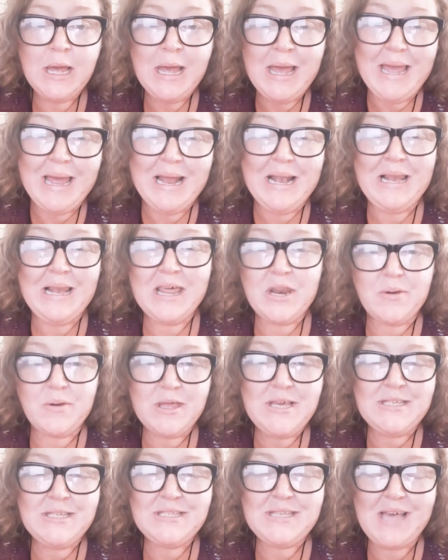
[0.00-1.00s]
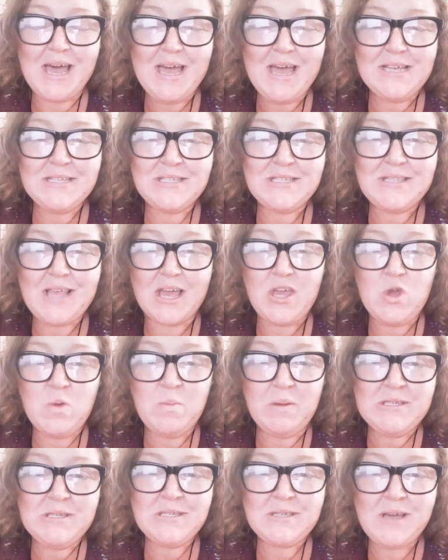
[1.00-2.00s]
It literally says that you
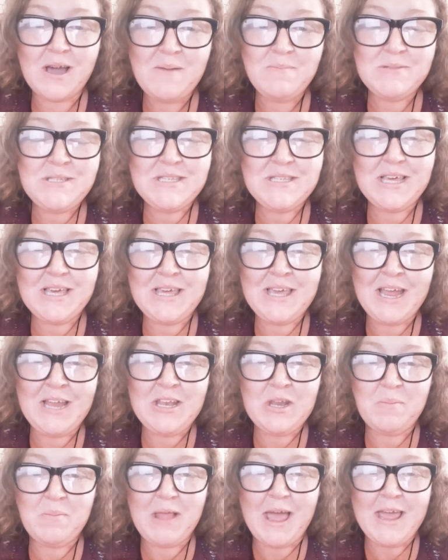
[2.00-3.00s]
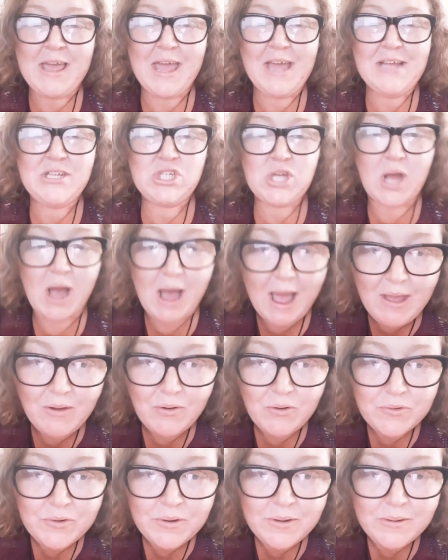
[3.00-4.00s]
must come to the kingdom like a
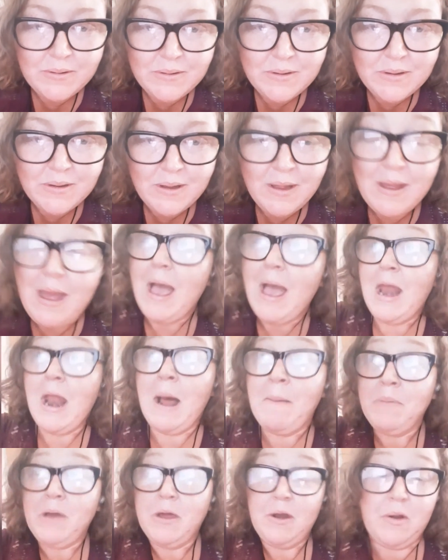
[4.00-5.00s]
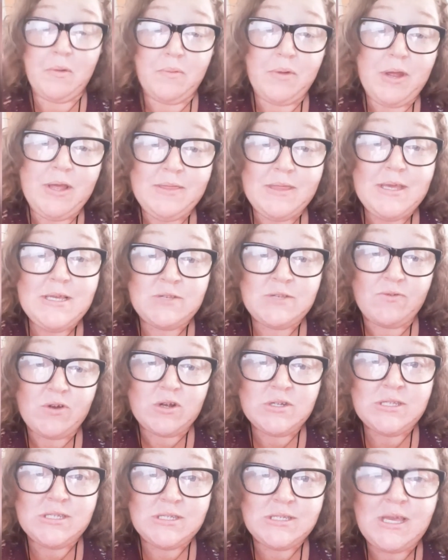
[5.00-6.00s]
child. And I'm going to read these
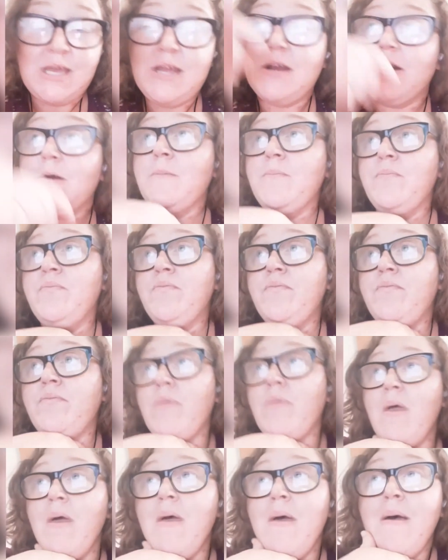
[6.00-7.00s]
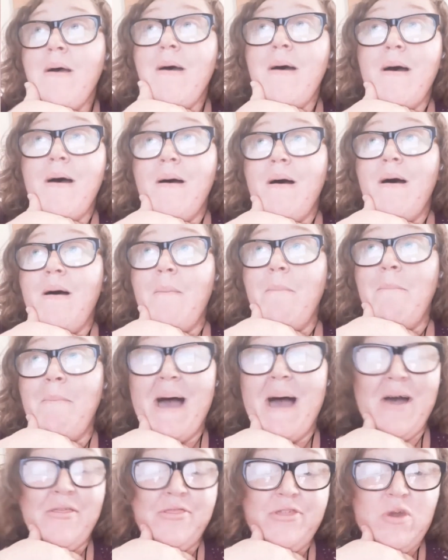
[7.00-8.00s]
verses here.
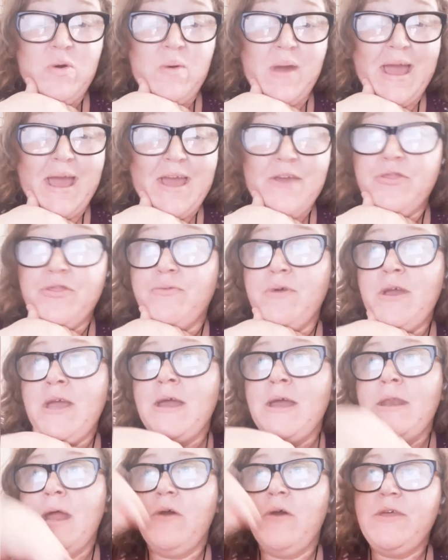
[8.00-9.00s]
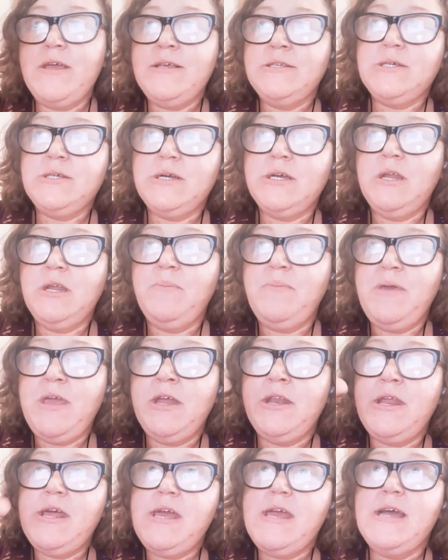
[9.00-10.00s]
Matthew 8:3, and now these are going to be
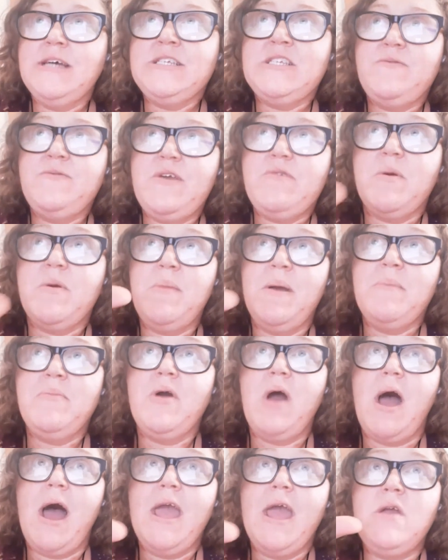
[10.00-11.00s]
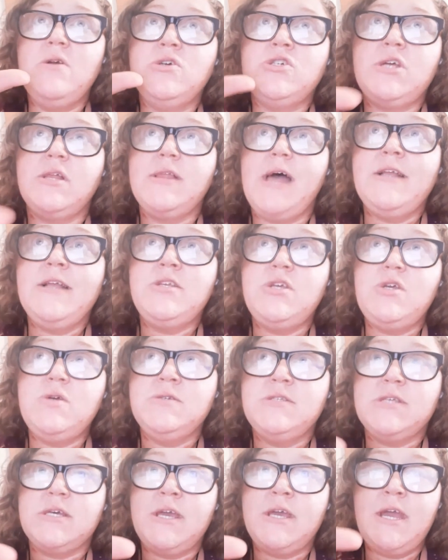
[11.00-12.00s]
in ESV. Remember, I usually like to
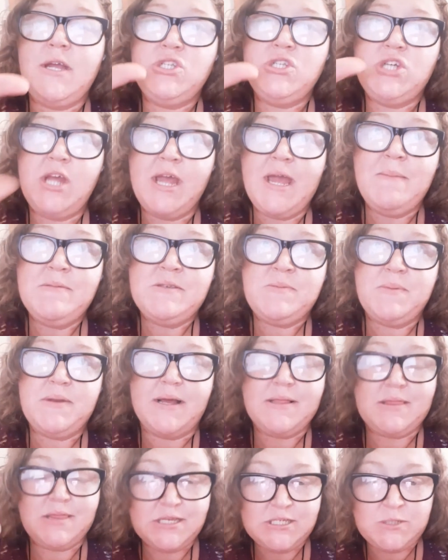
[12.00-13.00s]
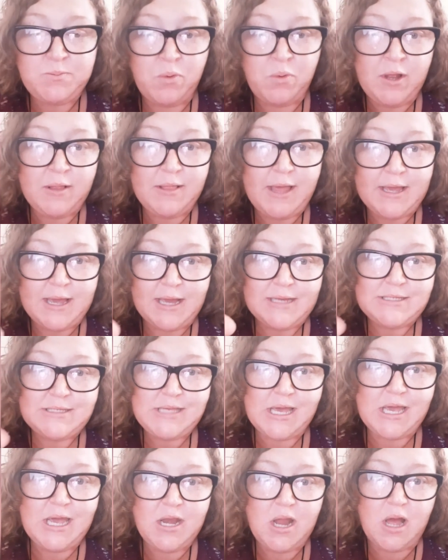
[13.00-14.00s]
use the King James, but at this point, like I
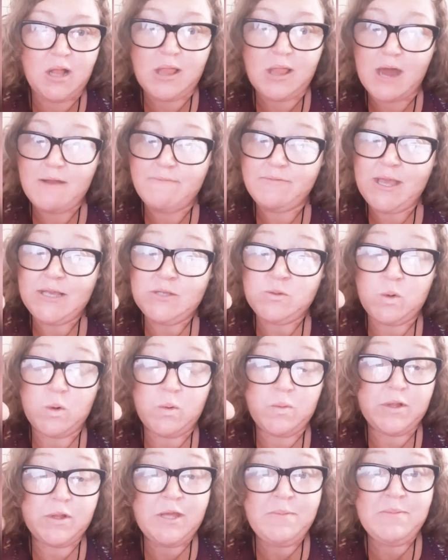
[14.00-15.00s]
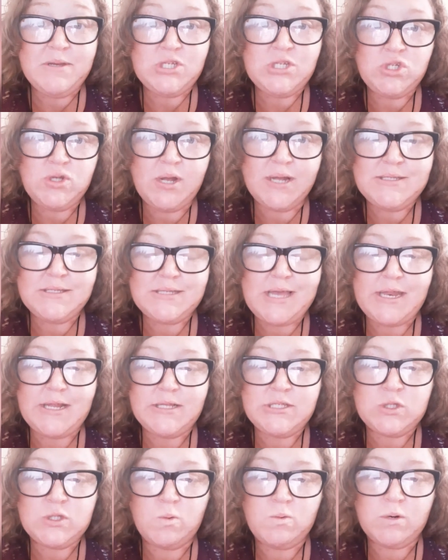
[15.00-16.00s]
said, a lot of things were really
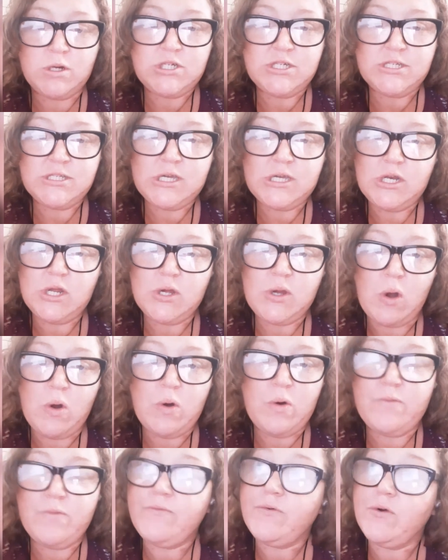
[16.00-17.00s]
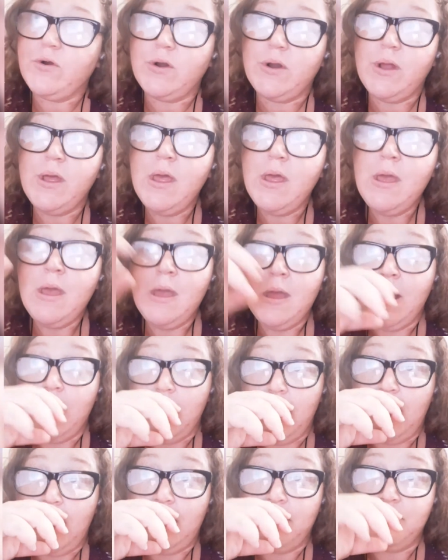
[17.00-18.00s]
mistranslated, so we're just going to go for
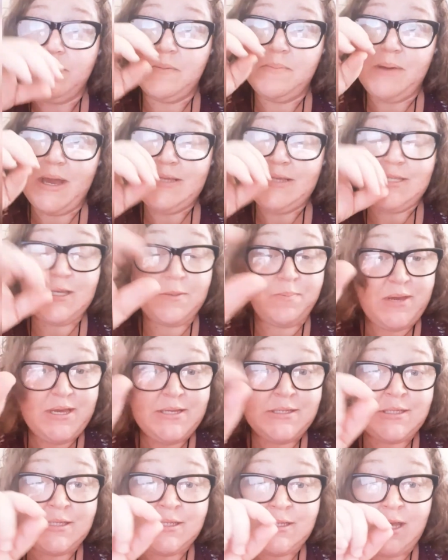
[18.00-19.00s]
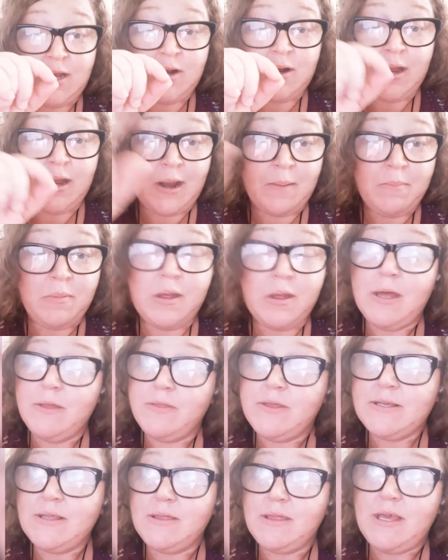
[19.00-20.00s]
the basic pieces here, and
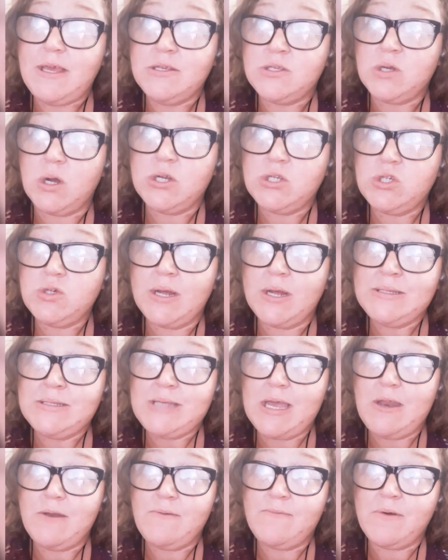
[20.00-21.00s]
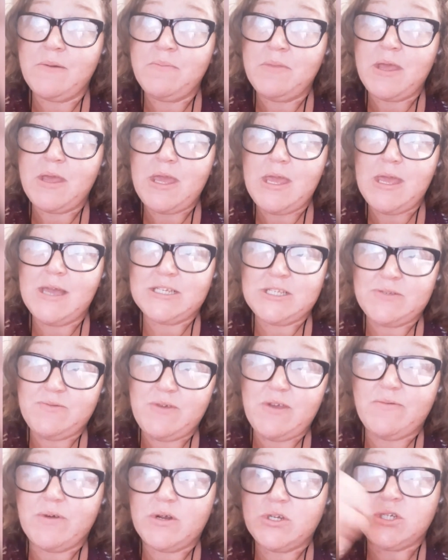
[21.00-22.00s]
these are translated from the
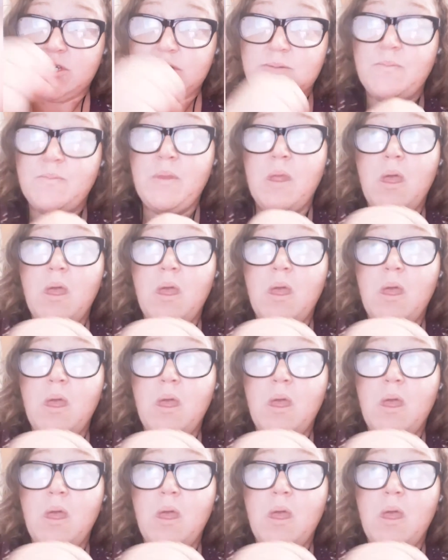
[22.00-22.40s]
ESV version.